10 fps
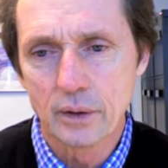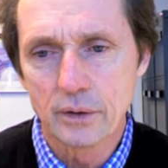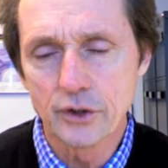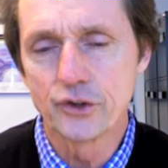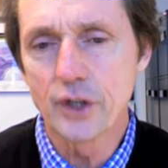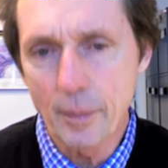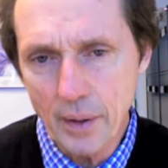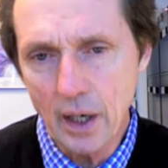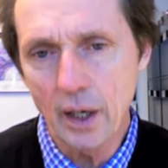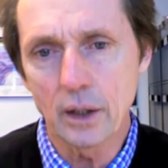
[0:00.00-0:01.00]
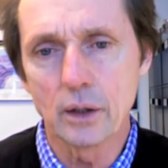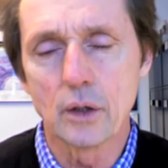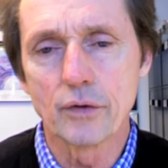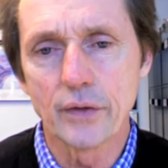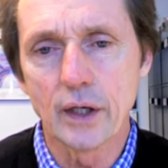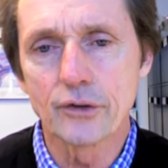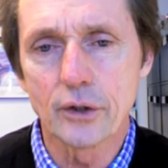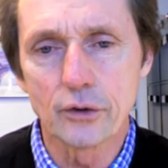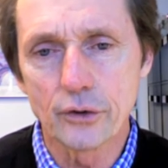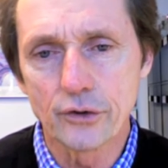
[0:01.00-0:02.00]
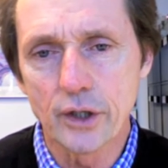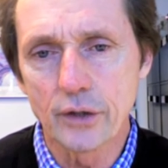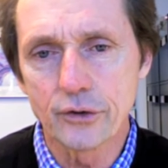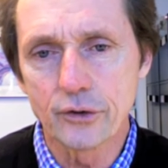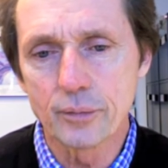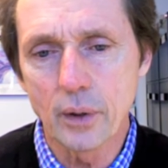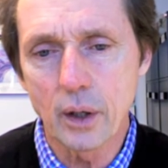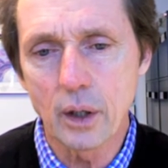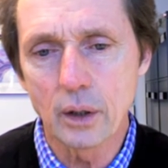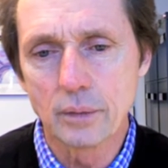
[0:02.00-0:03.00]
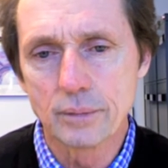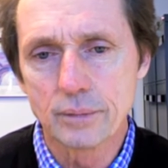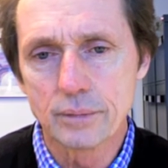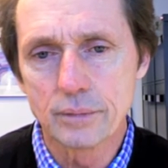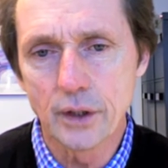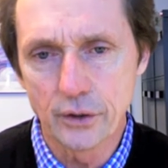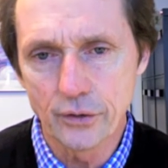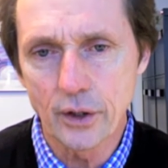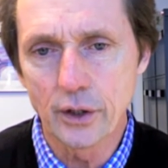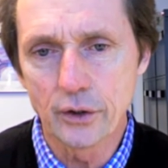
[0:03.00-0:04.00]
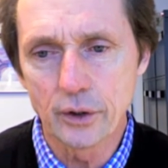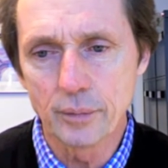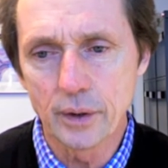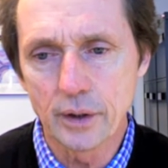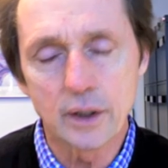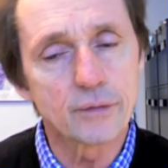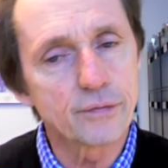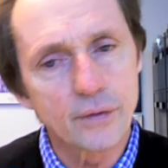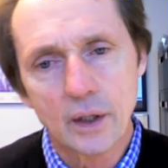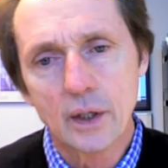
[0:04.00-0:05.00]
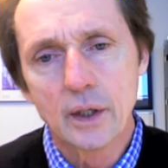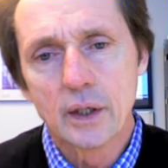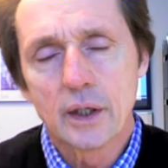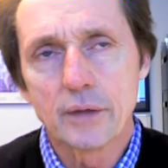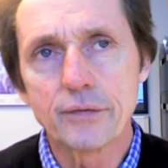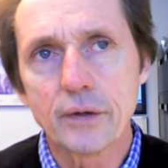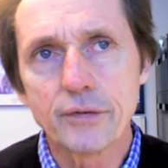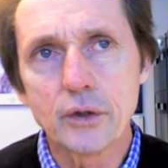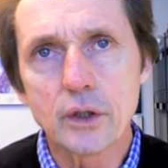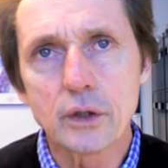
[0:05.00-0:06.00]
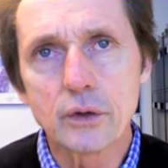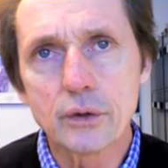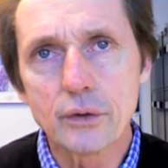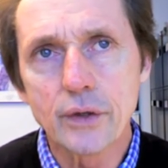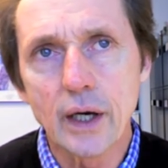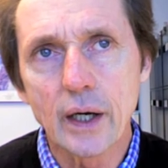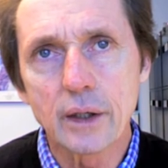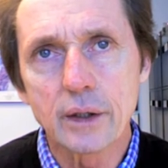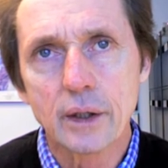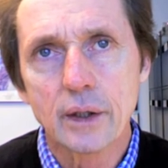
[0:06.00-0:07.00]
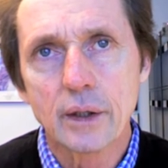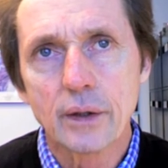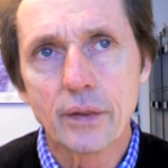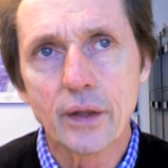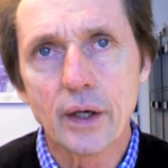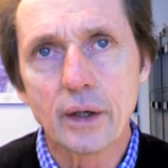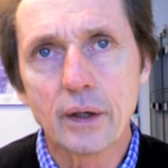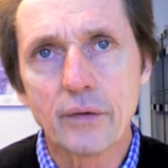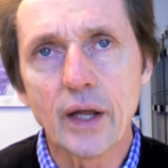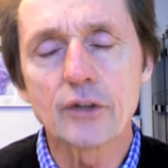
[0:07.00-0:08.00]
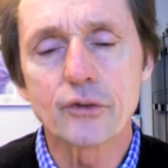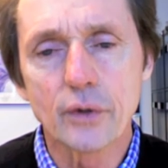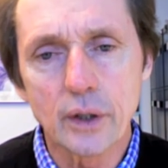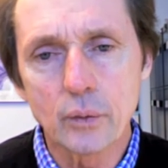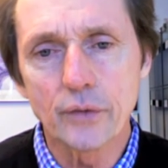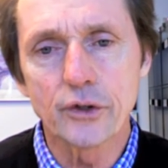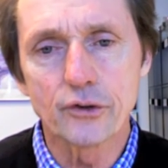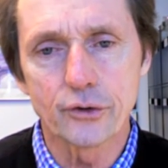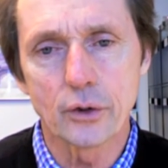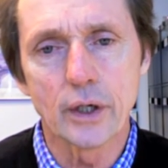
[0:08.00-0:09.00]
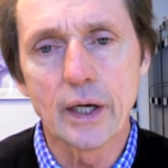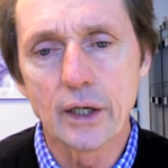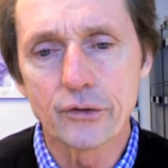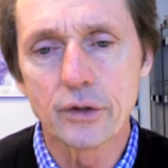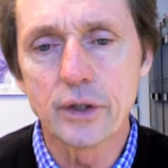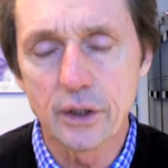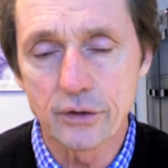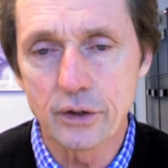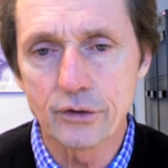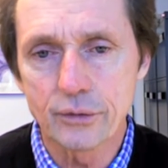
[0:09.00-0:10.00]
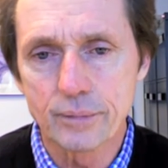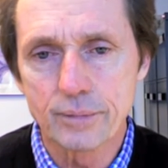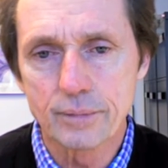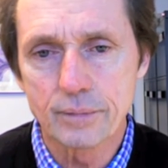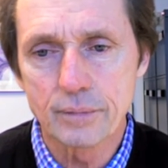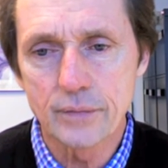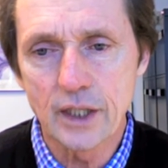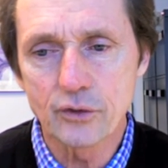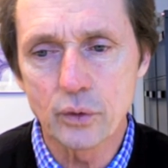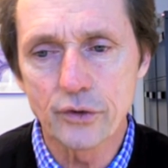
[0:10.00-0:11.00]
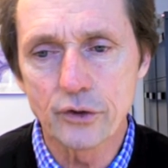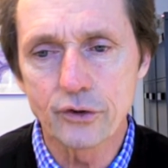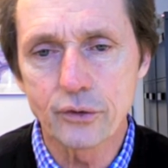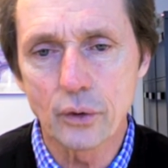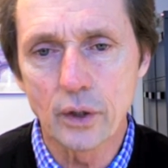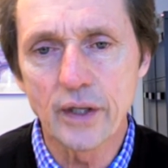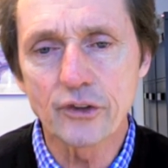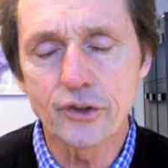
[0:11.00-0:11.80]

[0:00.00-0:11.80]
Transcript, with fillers: to jump higher over that social justice bar than you thought you could be. And if, if, if you can do that, then that's really what this story has to teach us. That's what this story, that's